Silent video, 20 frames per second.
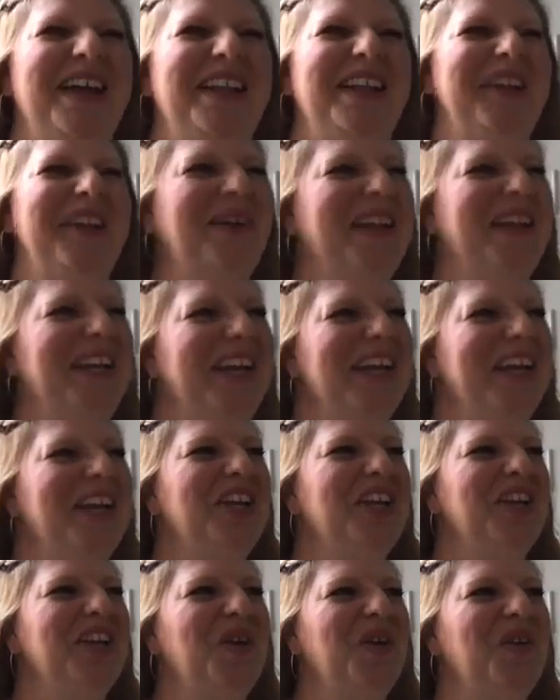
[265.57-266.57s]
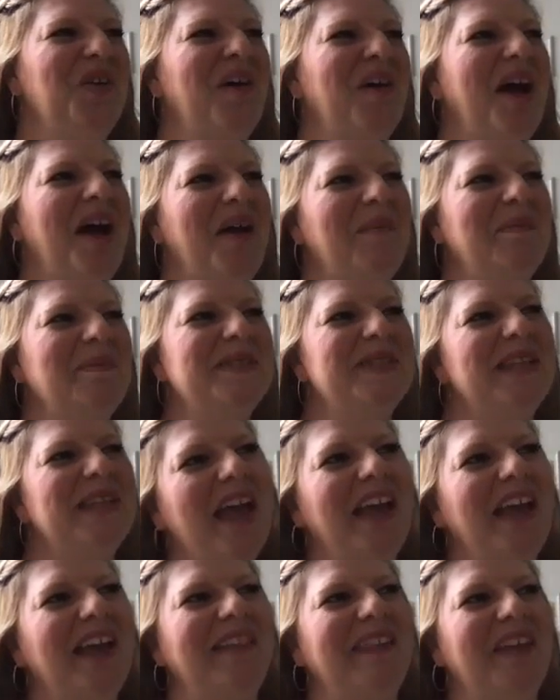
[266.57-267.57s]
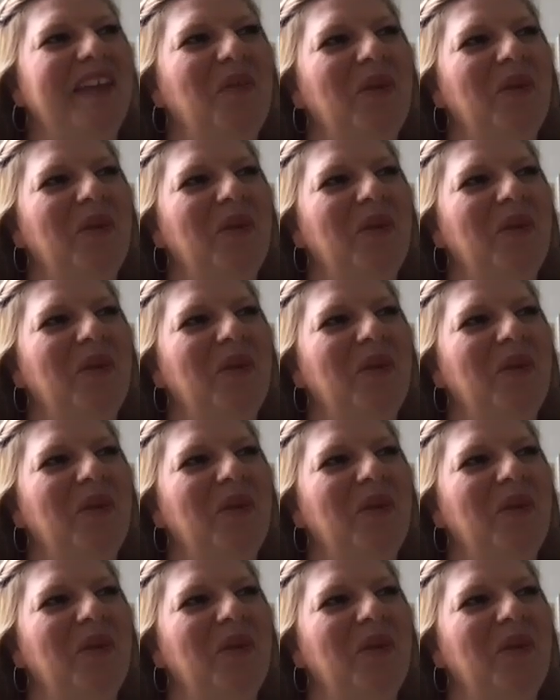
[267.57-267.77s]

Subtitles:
And I went, if I'm saying that